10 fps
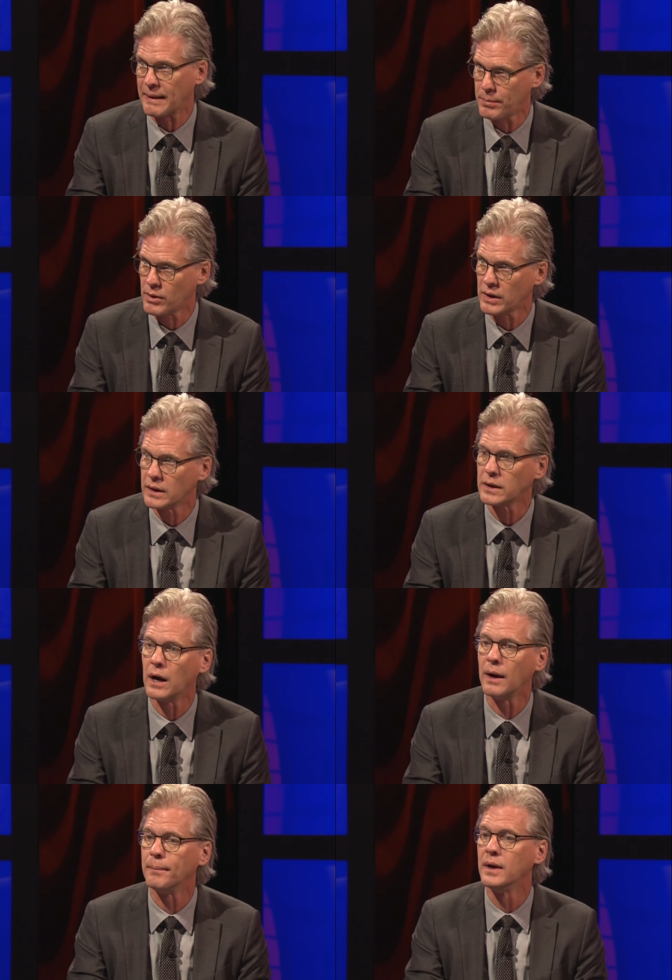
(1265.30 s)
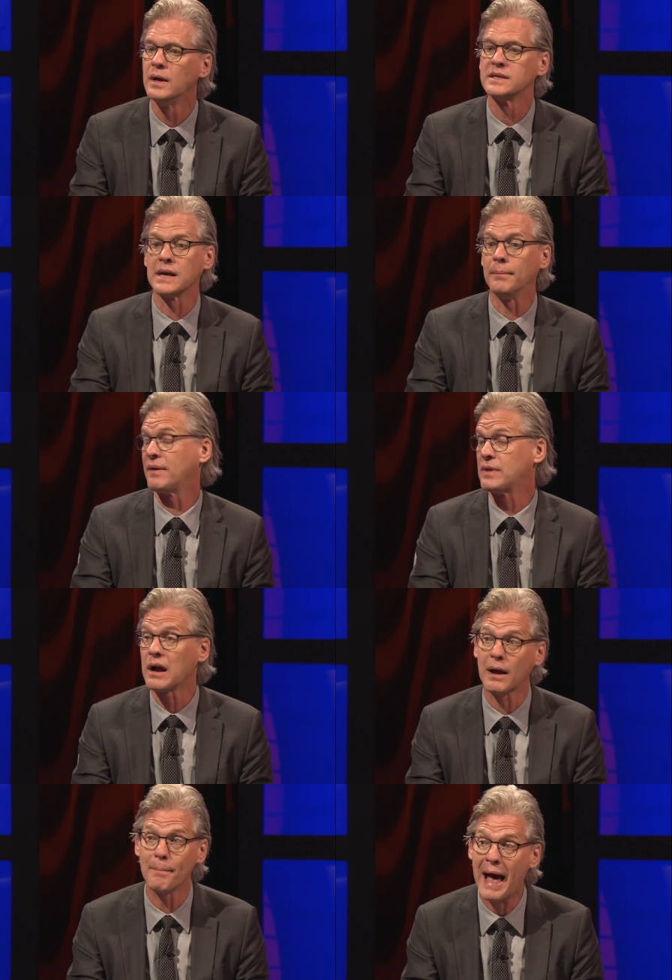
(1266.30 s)
period. Um, some have
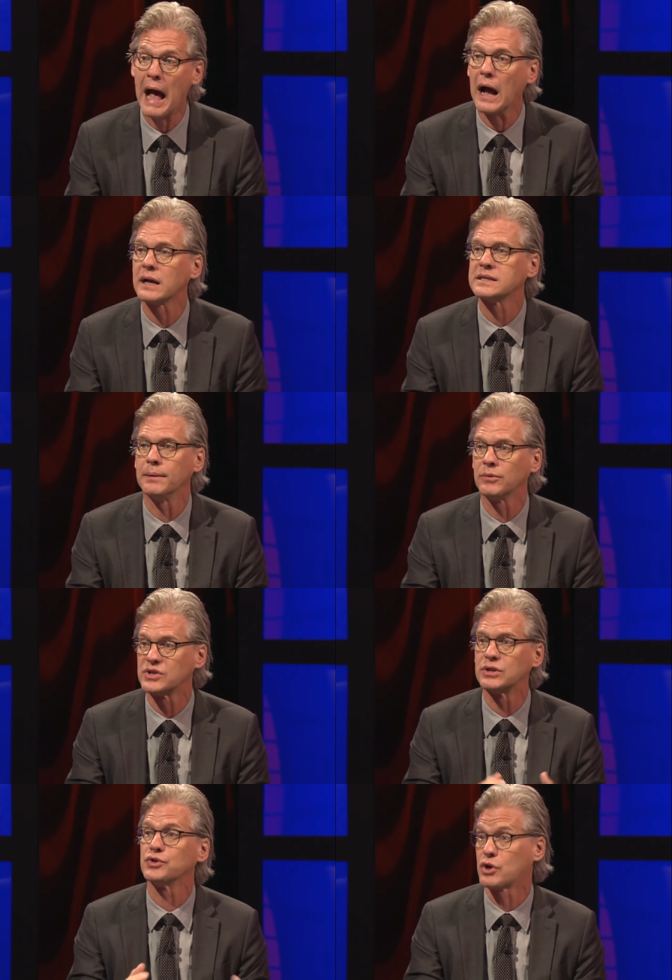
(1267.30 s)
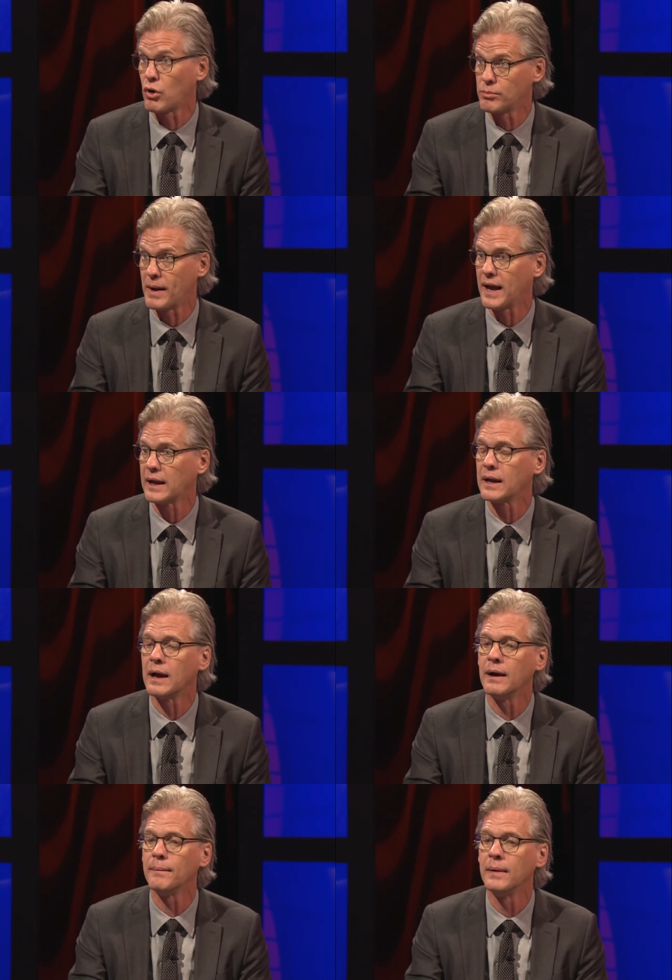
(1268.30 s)
not come back. Some are still scarred by it.
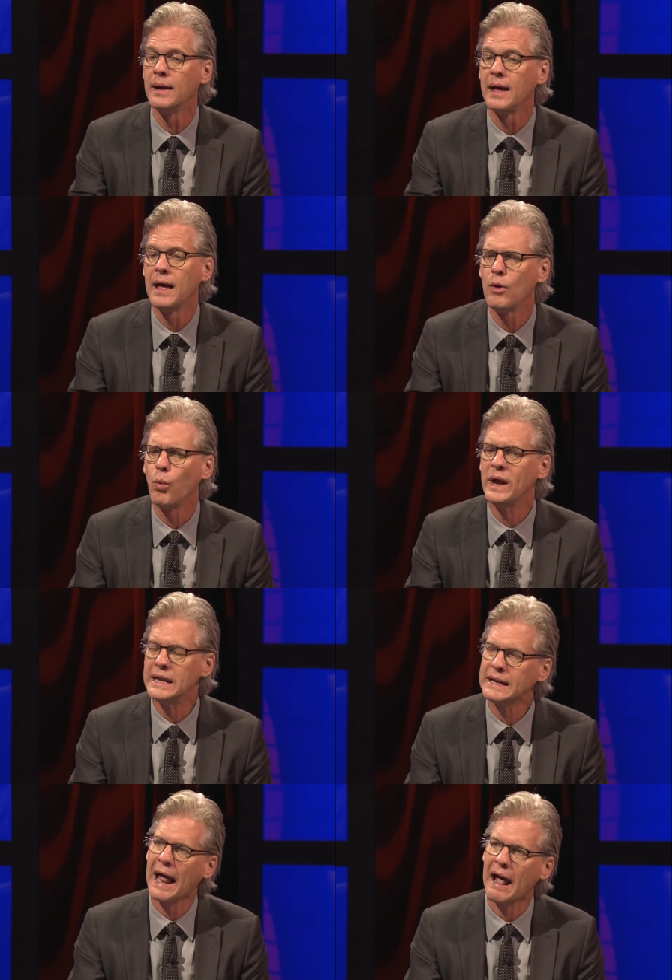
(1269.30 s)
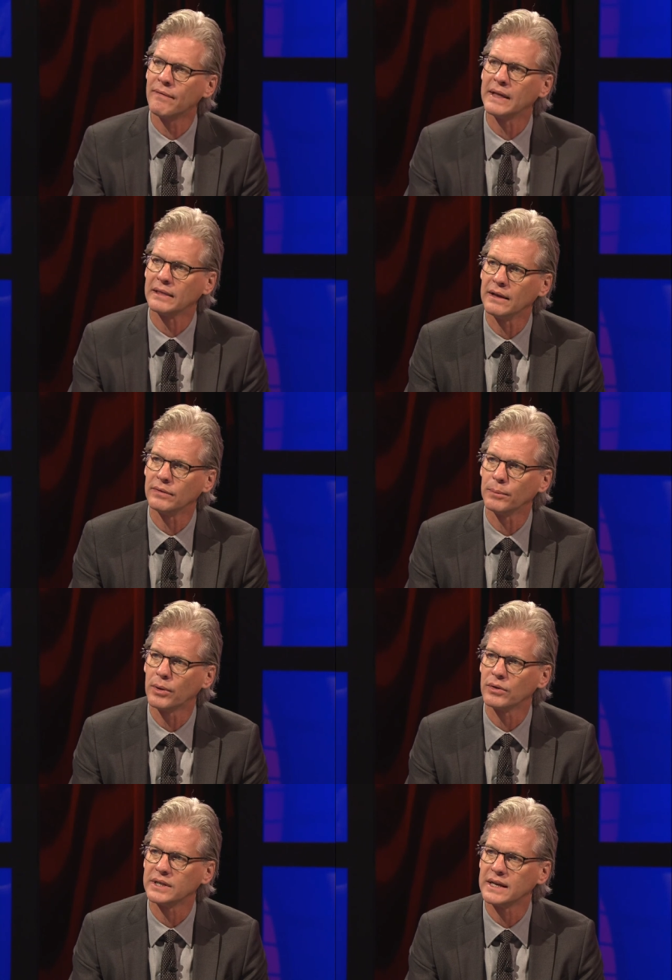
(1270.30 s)
Um, we didn't have that level of
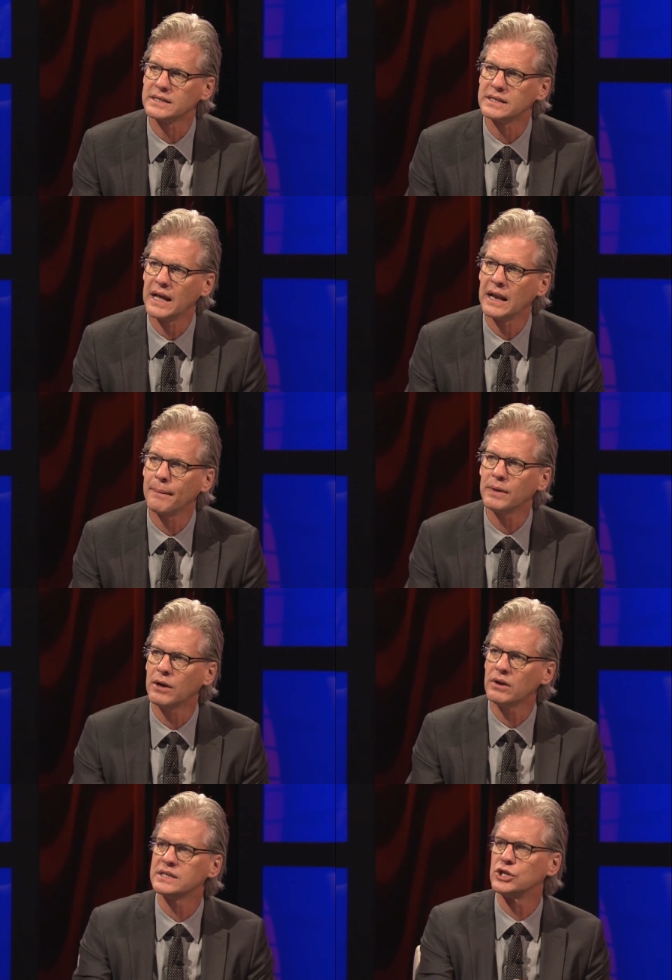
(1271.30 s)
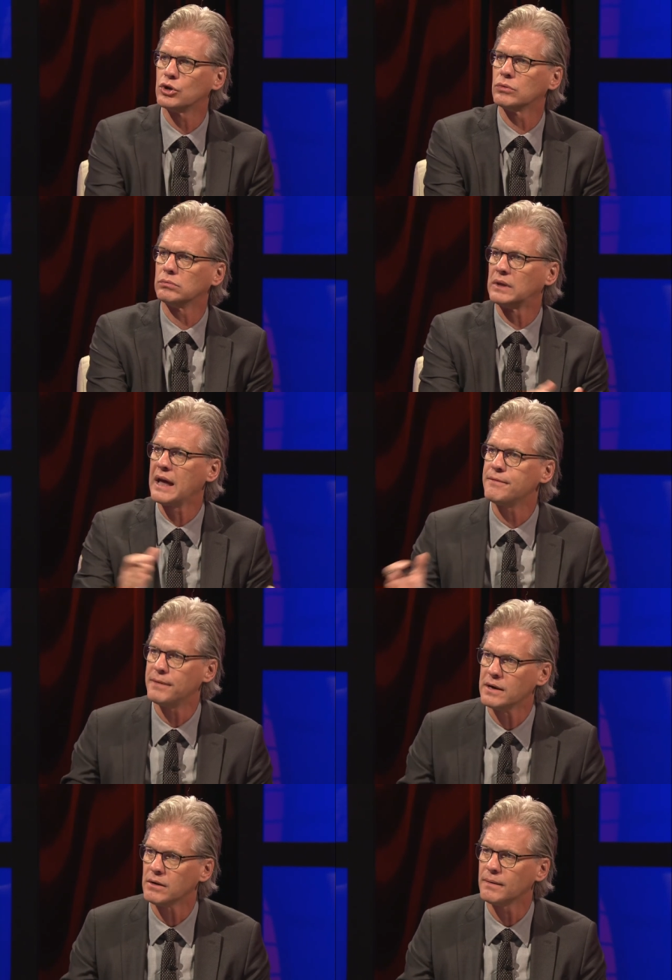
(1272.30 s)
protest. And I'm curious your life
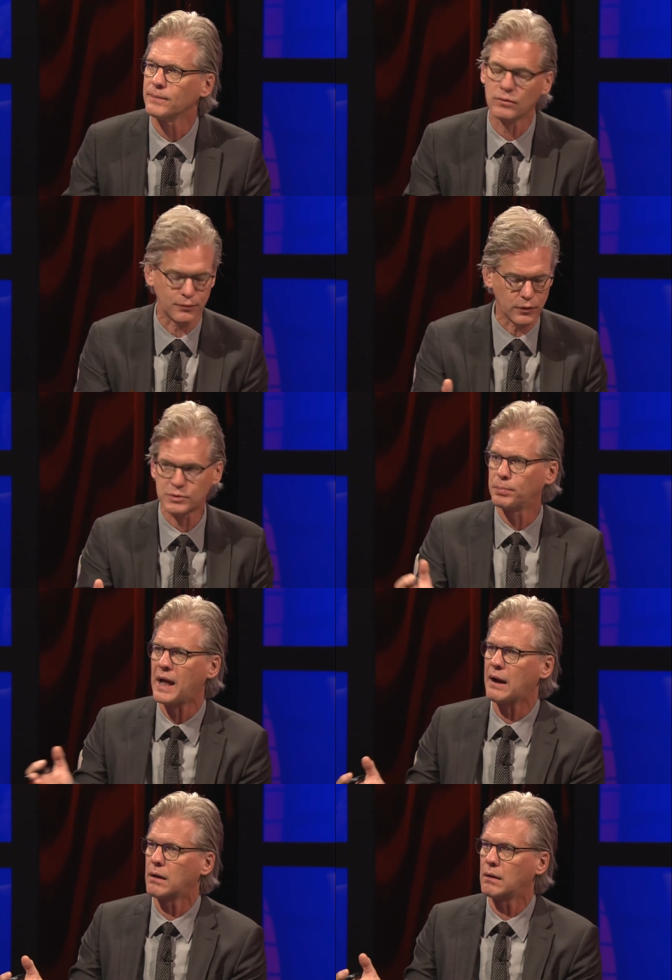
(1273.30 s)
here, your first black